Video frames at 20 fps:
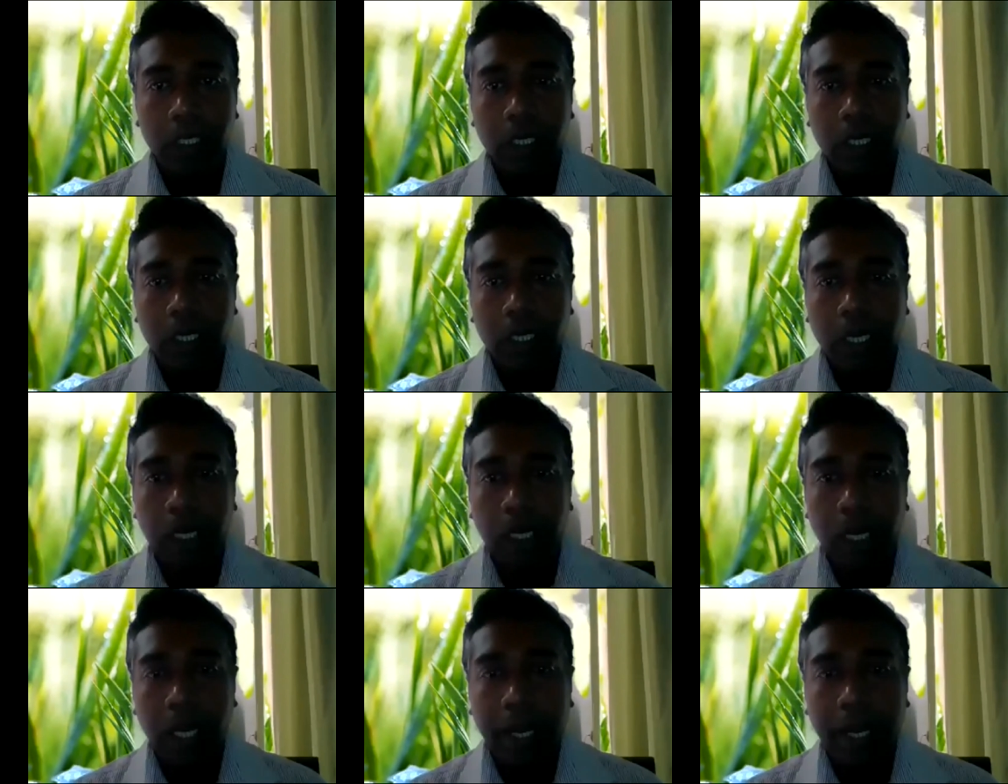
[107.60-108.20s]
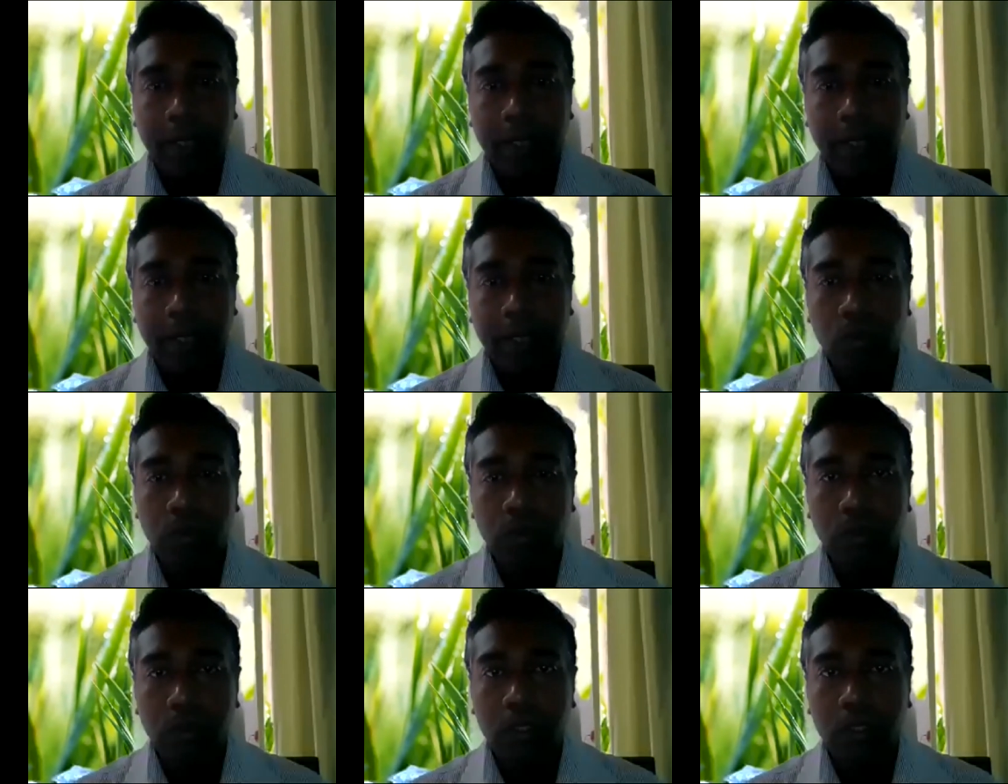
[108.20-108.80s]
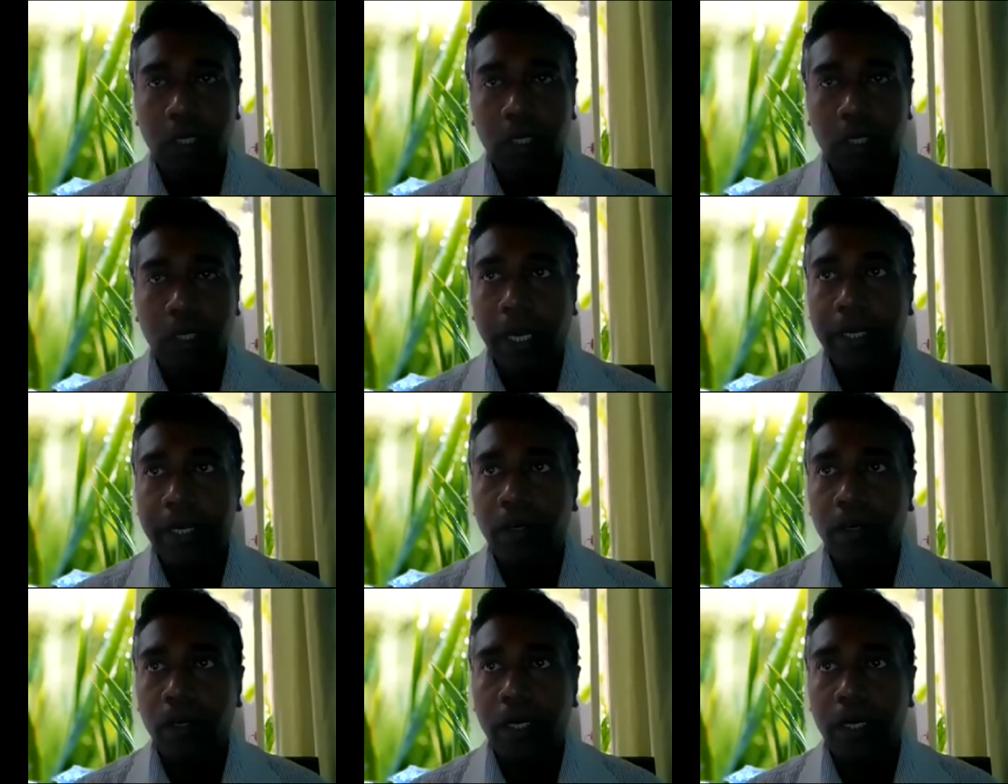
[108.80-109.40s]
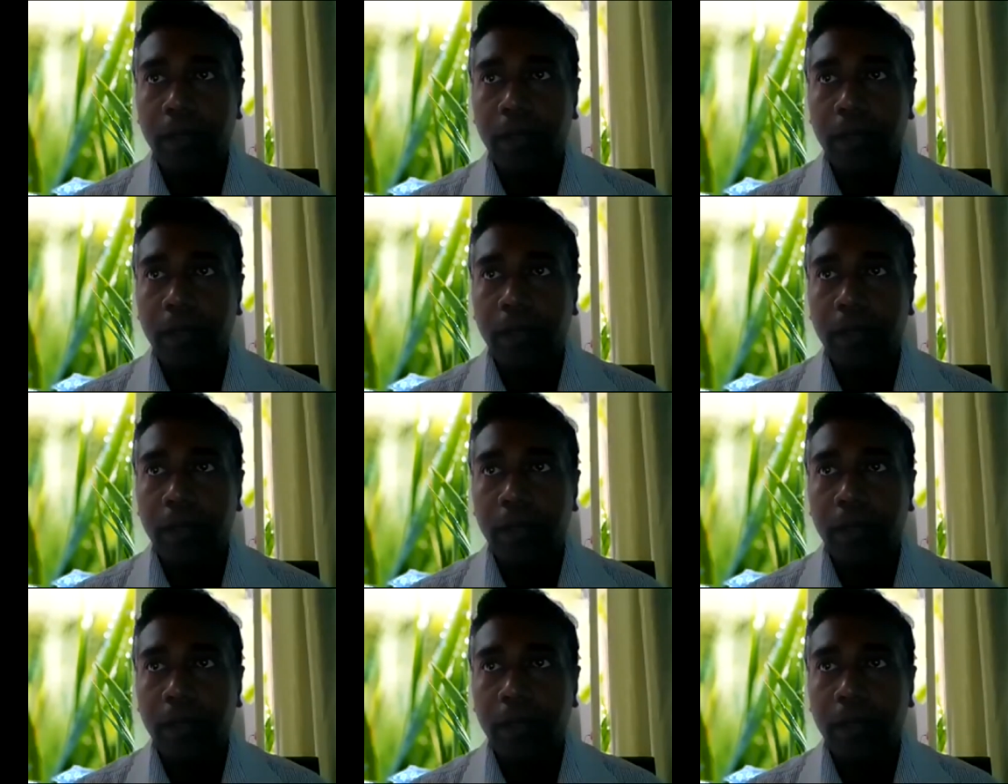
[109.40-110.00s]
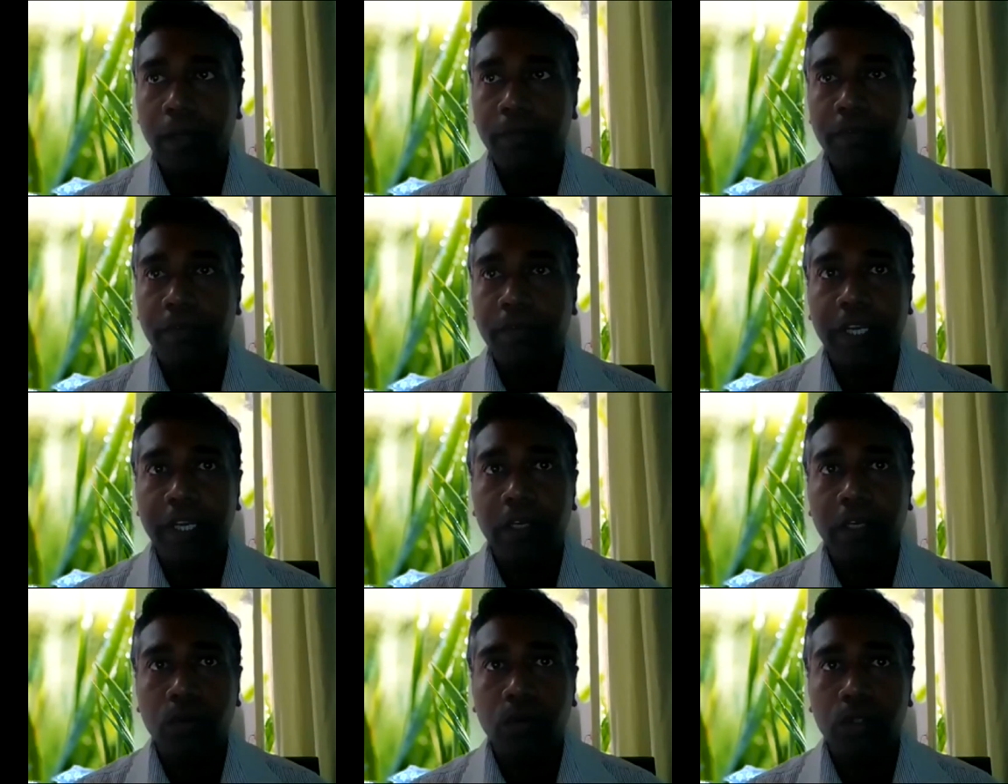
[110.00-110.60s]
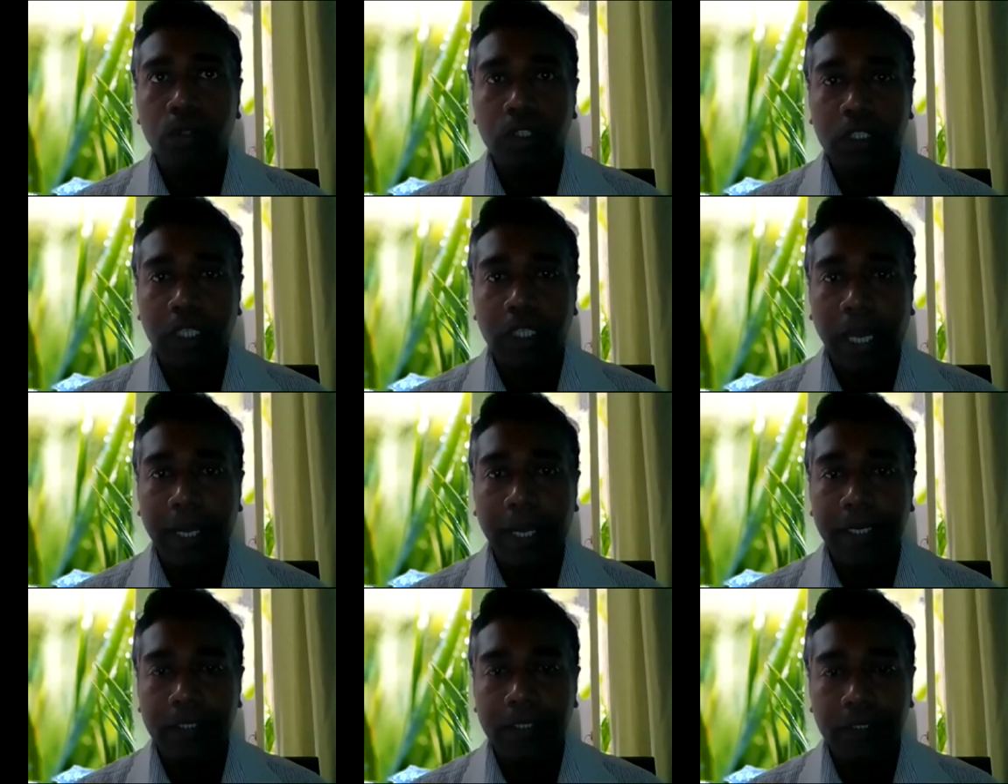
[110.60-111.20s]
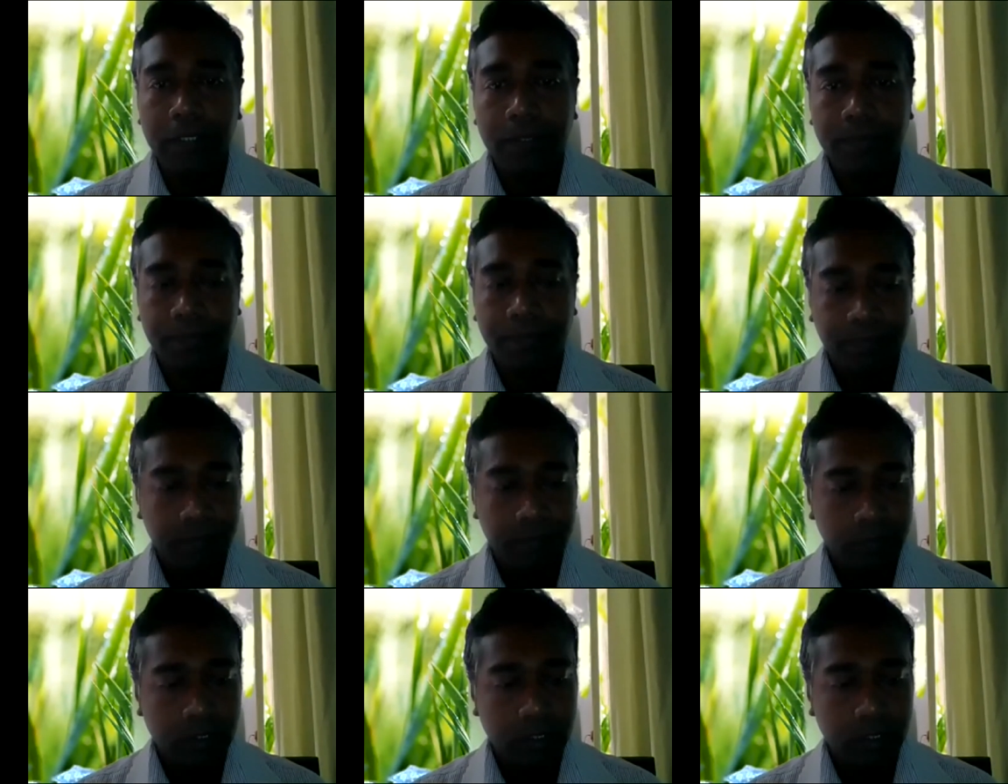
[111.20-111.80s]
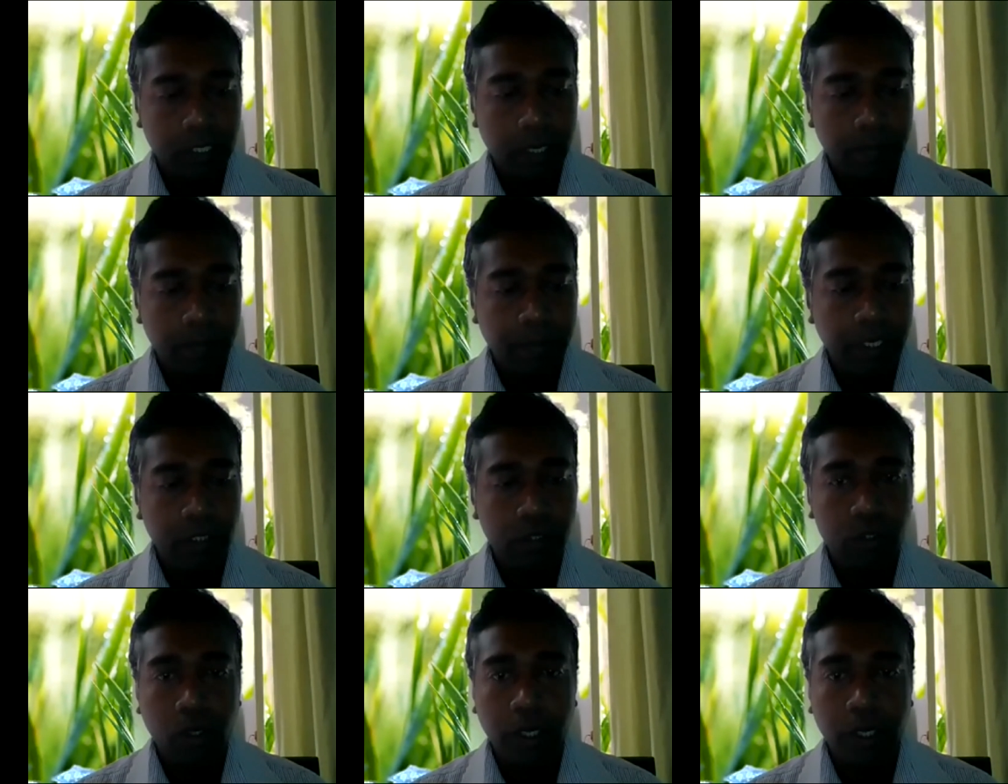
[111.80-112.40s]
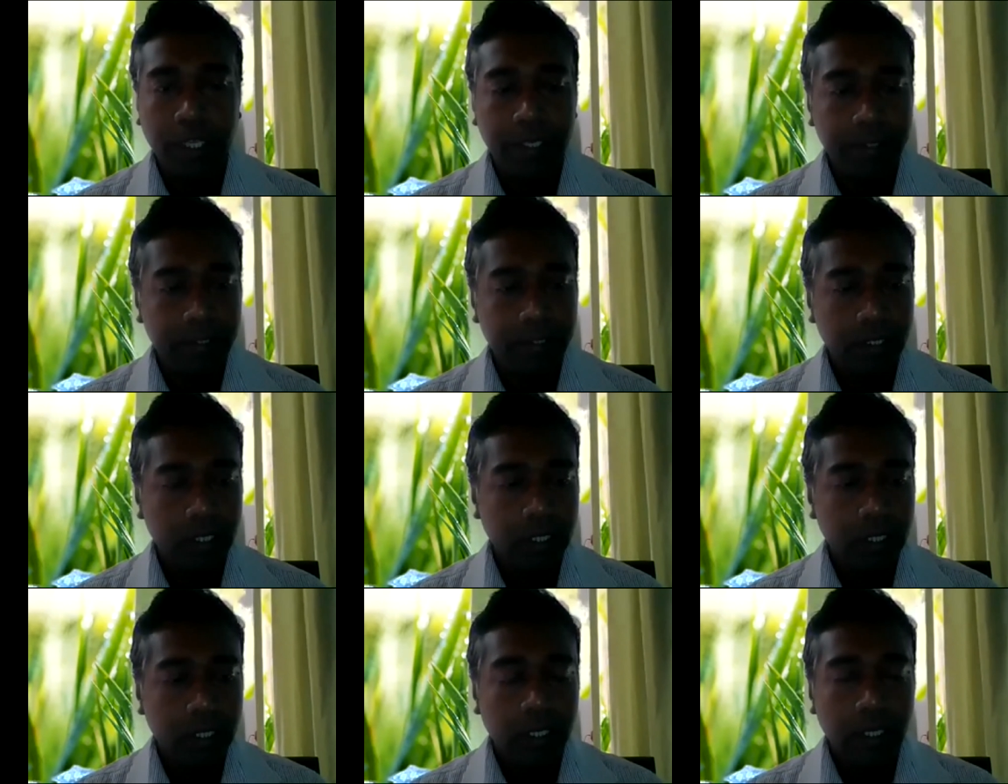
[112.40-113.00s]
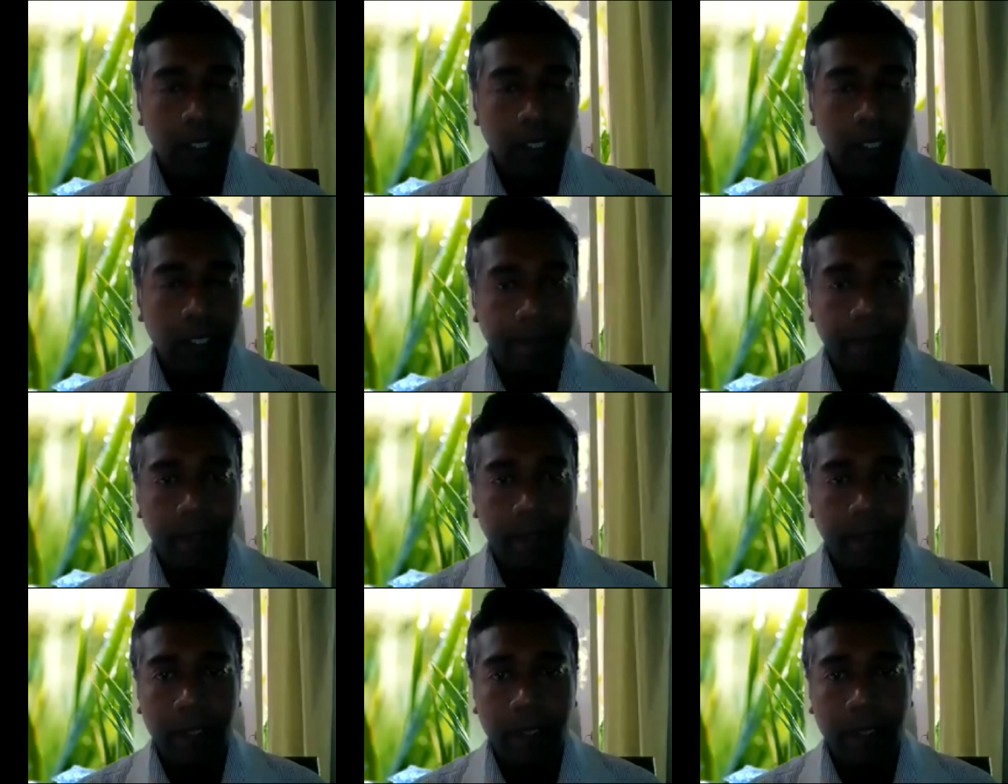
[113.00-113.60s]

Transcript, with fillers: uh, i don't have uh, very i don't have very good slides I'm very sorry. Hmm.